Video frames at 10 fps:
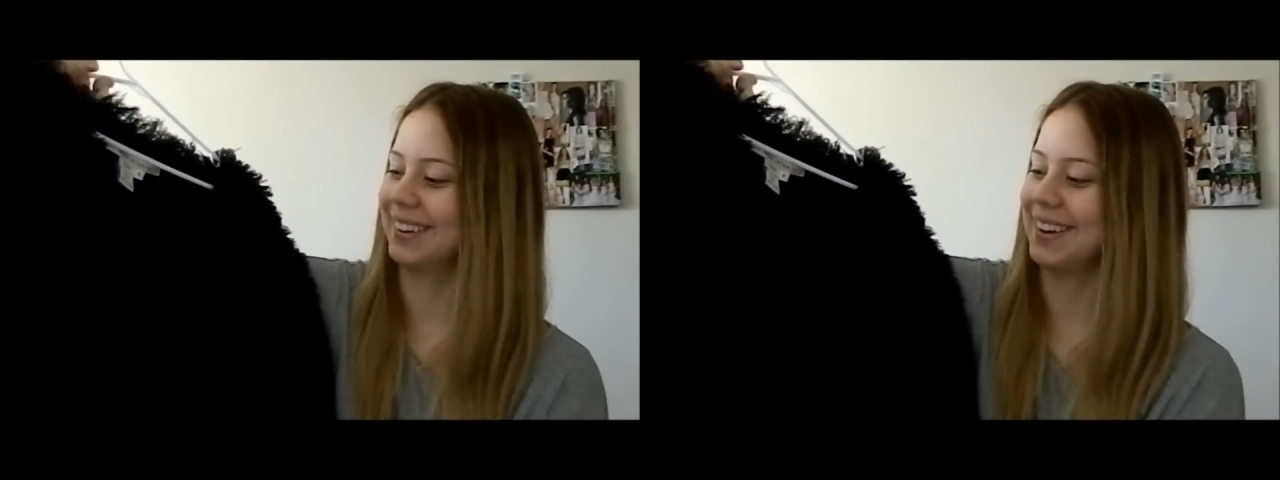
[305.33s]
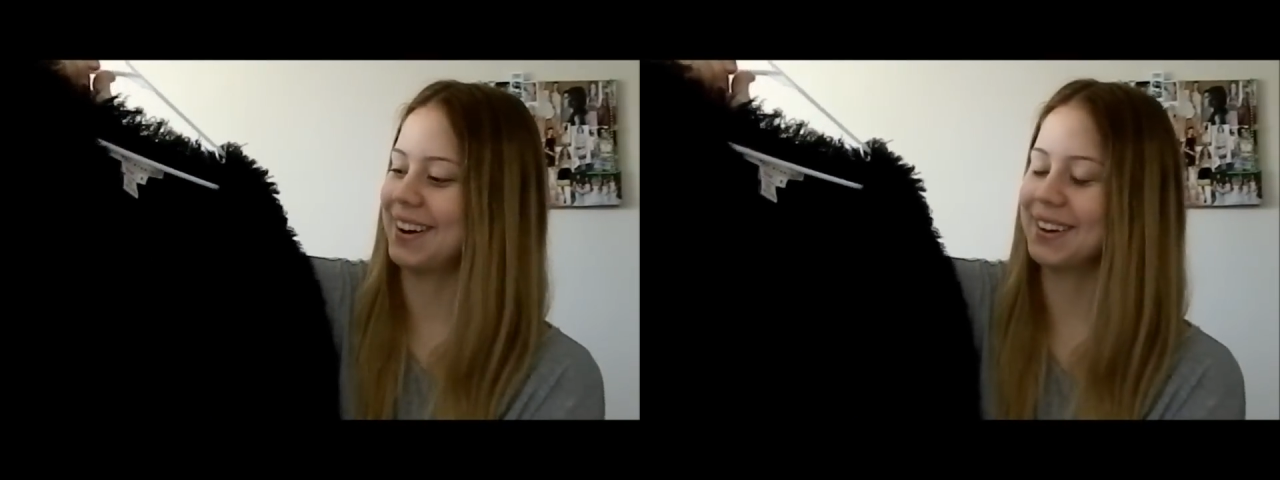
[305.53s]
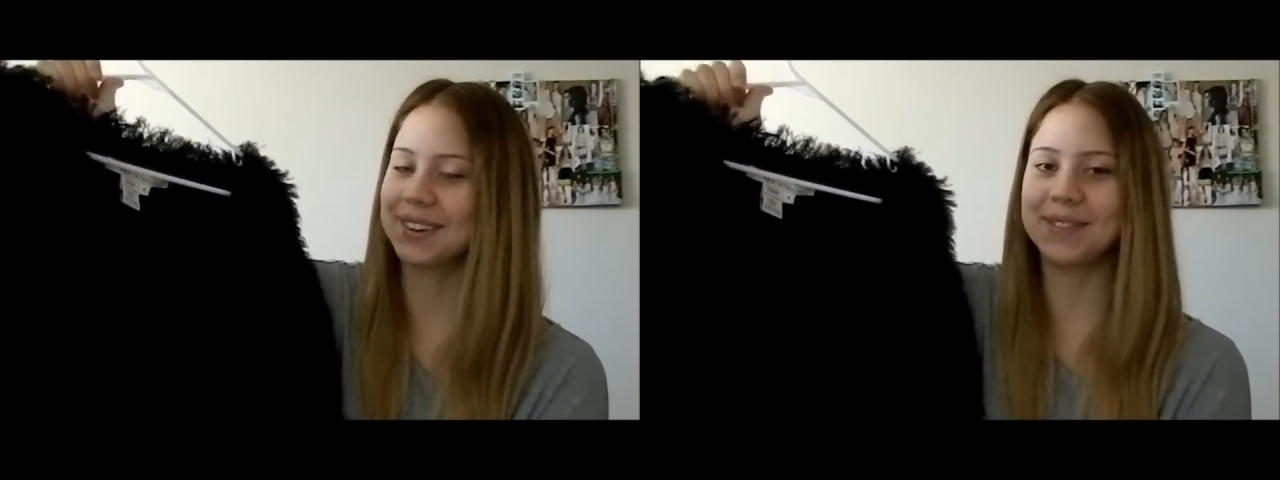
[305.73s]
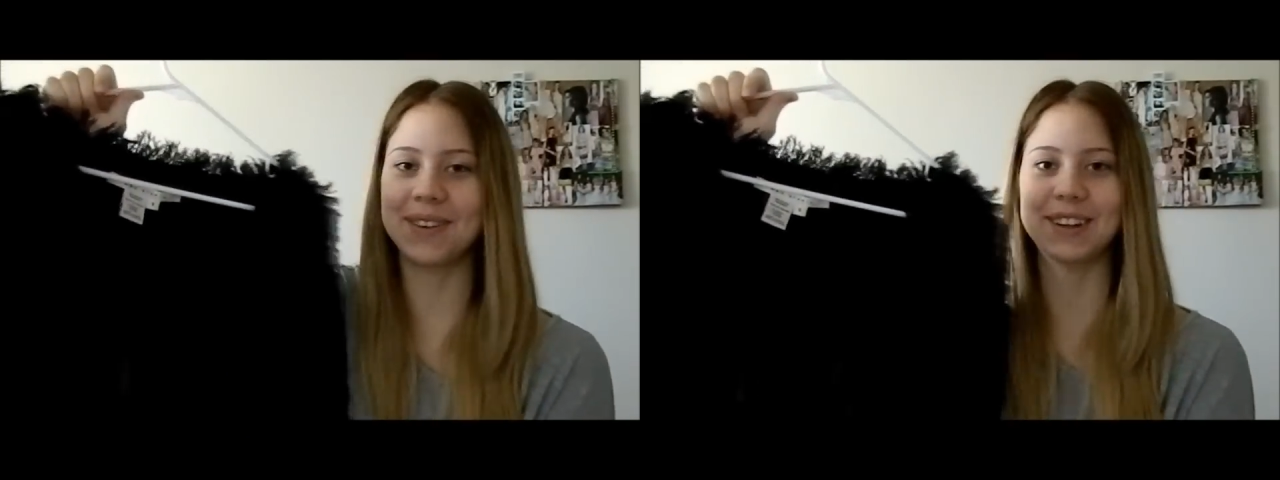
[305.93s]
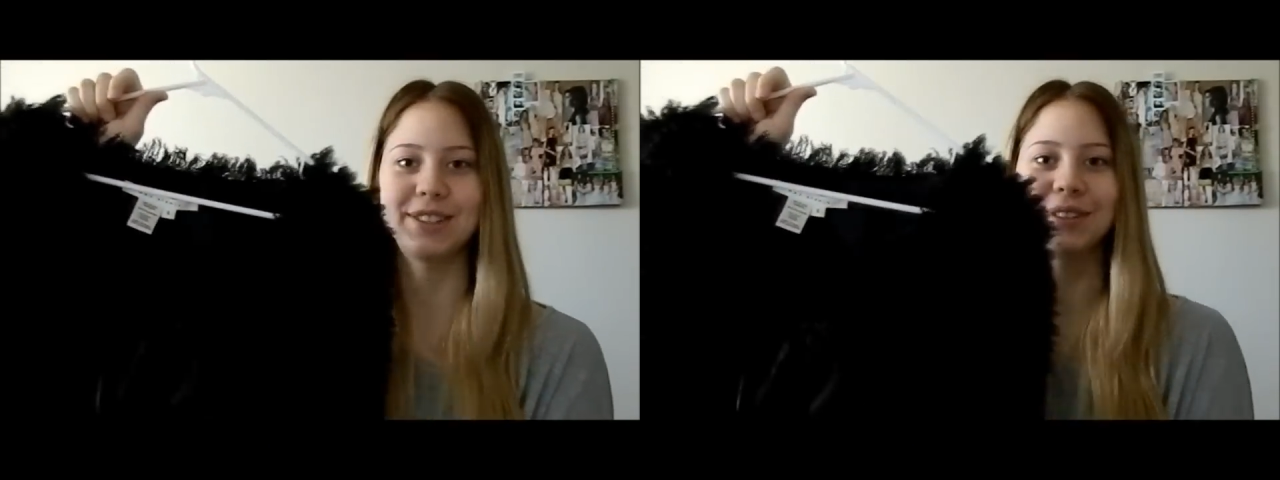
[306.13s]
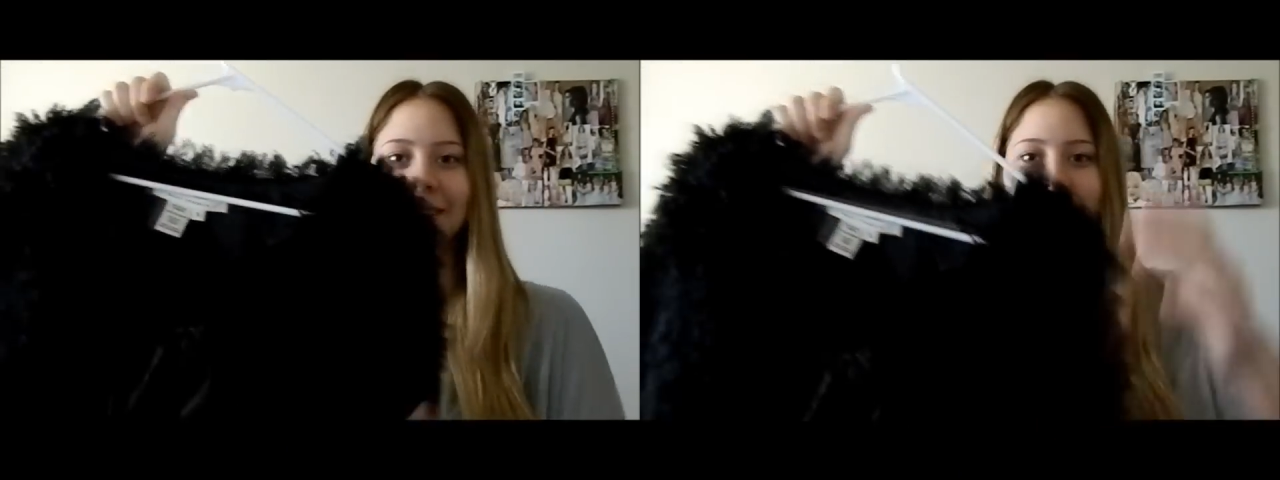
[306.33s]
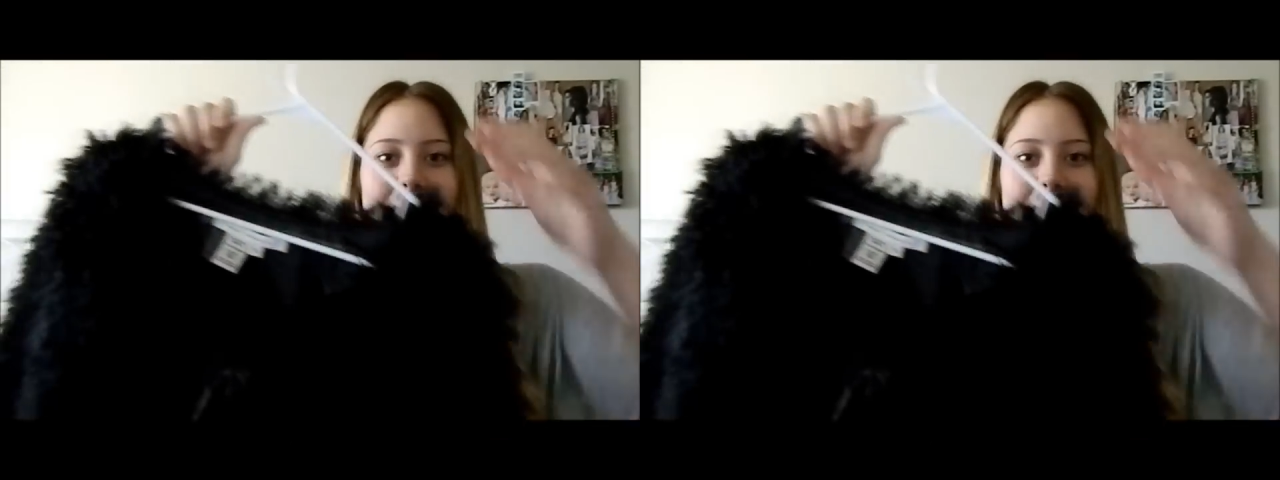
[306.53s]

unconventionally